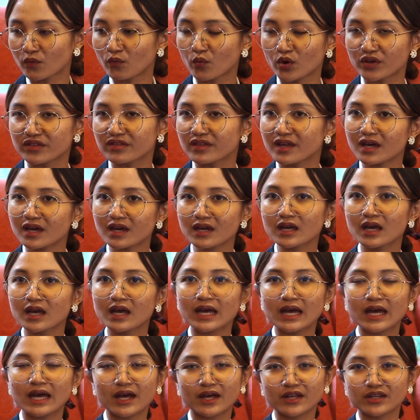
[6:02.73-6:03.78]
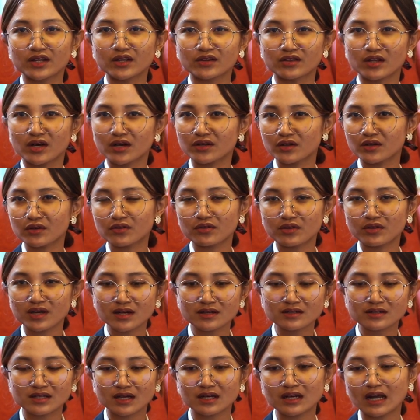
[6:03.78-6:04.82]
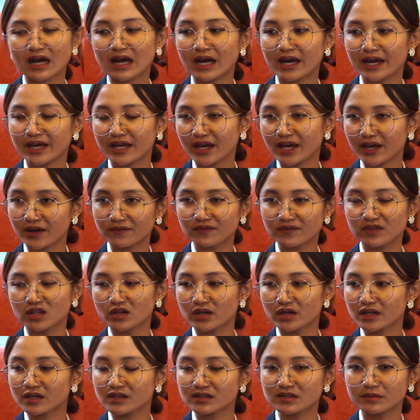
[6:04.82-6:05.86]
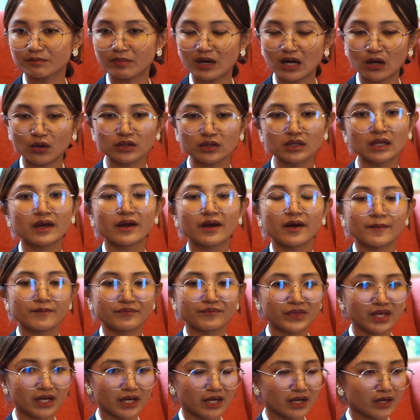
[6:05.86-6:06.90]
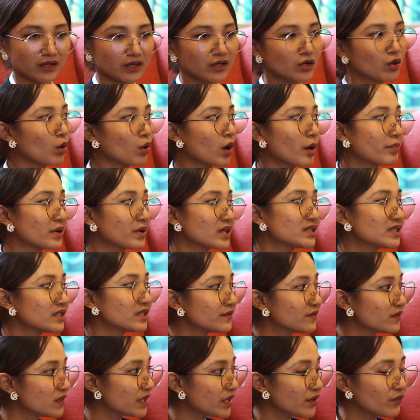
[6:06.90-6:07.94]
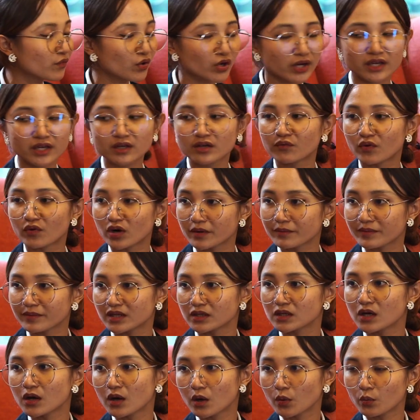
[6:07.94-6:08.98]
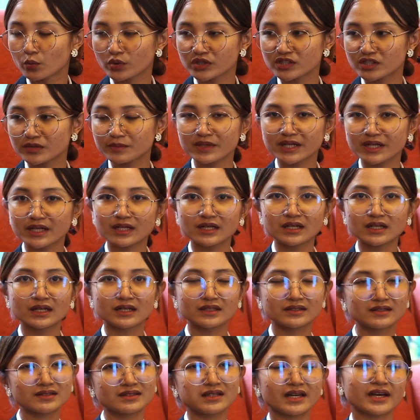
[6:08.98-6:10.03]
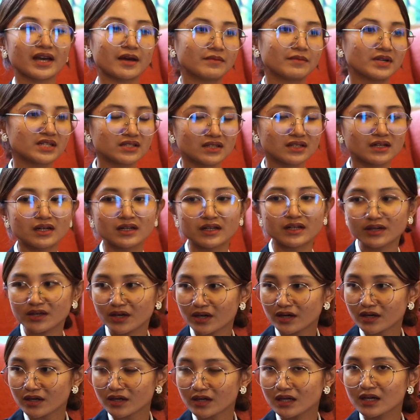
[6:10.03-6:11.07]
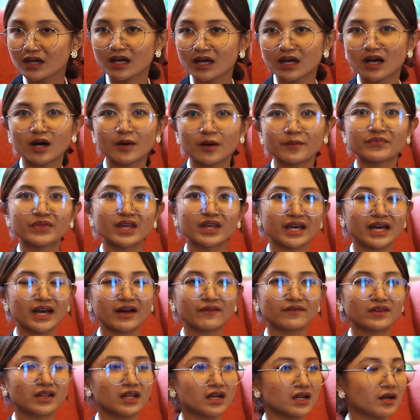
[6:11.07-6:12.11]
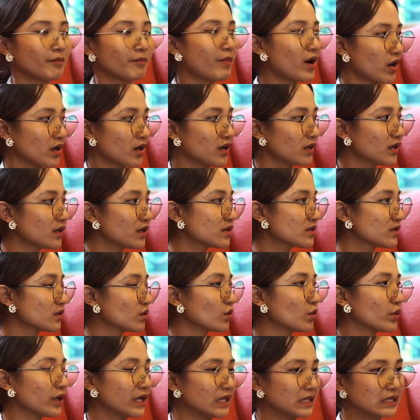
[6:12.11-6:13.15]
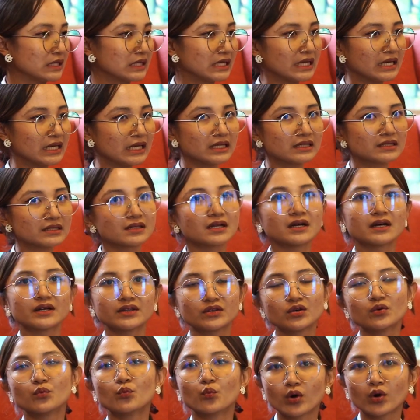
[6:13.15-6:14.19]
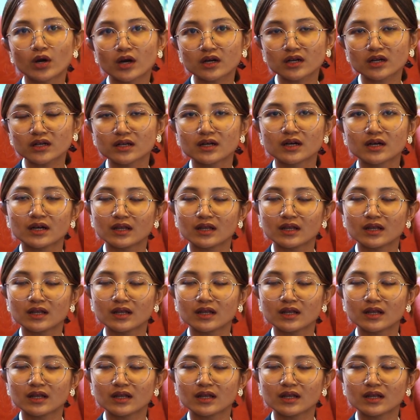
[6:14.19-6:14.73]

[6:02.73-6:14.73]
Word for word: for one day. And another thing that I have learned is about their cooperatively working environment, which means, just like I mentioned earlier, they have a lot of partners, so it needs to work,